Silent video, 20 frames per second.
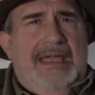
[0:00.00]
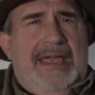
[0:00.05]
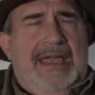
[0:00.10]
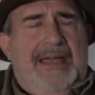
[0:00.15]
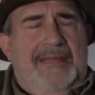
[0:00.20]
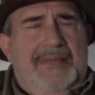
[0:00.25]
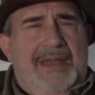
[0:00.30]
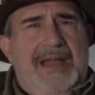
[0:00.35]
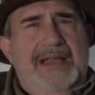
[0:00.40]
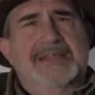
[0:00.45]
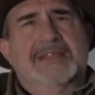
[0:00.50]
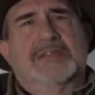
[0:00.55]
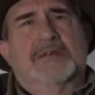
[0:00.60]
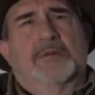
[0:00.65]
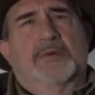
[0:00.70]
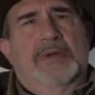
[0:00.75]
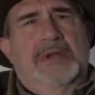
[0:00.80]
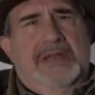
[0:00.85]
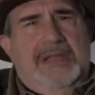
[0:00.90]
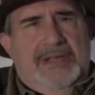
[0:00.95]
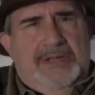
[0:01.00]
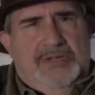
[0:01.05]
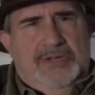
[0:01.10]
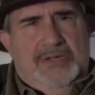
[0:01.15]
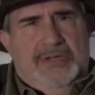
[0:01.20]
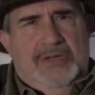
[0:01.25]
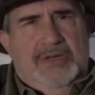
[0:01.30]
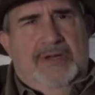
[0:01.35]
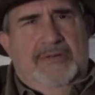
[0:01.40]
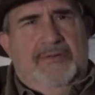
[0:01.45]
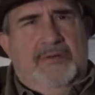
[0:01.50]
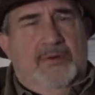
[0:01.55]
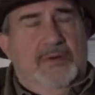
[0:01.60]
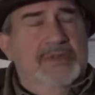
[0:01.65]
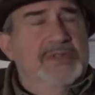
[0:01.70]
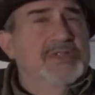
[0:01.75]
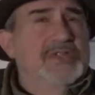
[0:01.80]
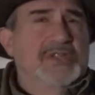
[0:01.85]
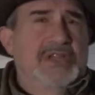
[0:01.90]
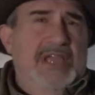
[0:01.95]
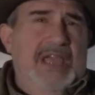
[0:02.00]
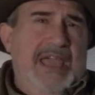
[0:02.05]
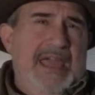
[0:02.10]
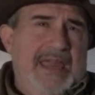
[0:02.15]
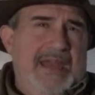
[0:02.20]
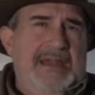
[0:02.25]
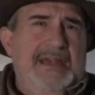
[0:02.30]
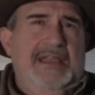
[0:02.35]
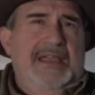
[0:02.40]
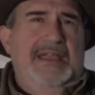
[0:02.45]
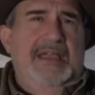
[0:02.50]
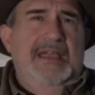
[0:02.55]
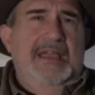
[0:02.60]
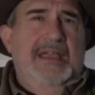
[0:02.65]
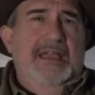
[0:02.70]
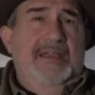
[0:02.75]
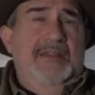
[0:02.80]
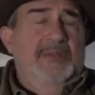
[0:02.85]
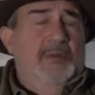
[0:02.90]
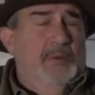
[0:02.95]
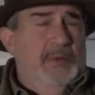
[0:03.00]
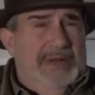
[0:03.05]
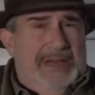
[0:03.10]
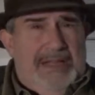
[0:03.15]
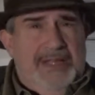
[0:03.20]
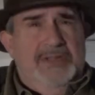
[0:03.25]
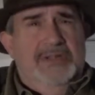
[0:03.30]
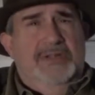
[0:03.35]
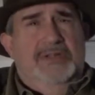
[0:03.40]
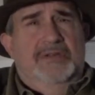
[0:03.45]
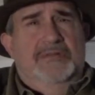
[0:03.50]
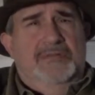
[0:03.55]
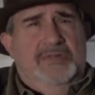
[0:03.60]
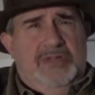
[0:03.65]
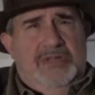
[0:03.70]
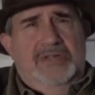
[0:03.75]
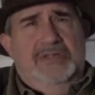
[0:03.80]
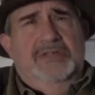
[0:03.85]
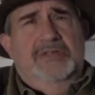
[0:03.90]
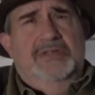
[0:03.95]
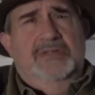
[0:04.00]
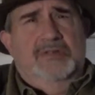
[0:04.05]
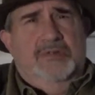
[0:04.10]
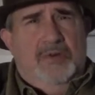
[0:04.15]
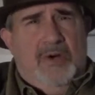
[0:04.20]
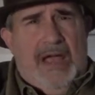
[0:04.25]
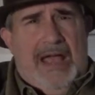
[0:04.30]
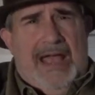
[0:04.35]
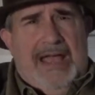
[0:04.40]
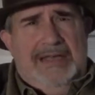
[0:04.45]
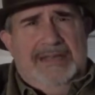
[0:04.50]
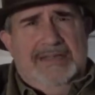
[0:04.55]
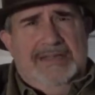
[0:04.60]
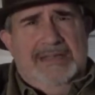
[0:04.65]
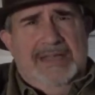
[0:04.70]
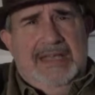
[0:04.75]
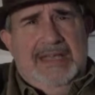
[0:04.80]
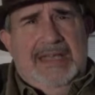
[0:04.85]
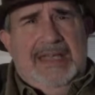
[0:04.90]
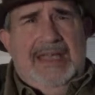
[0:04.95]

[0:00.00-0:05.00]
and that's the religion of Christianity, the religion of Jesus Christ.